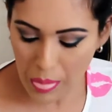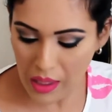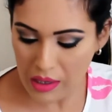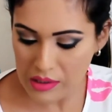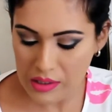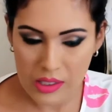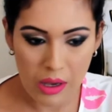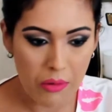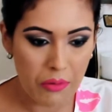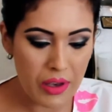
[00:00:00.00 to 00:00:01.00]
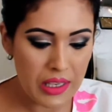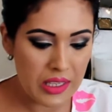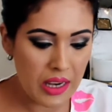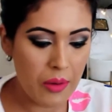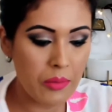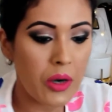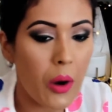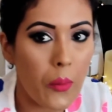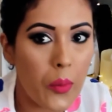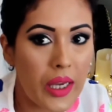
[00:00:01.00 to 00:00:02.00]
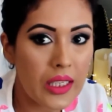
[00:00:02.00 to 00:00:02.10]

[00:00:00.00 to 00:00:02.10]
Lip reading: So first I'm going